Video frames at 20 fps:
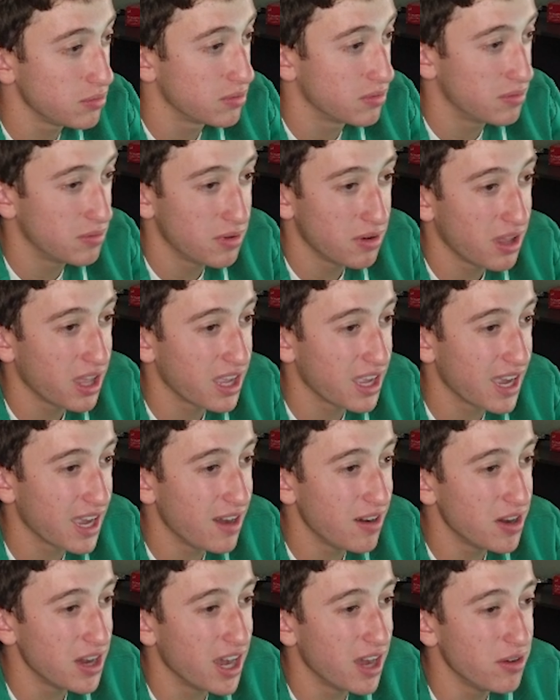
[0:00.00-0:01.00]
Well, like,
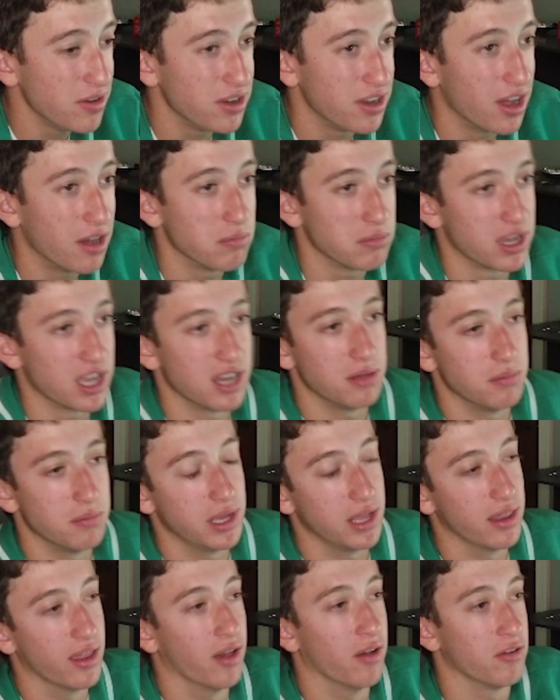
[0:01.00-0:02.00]
how, how dumb can you be, though,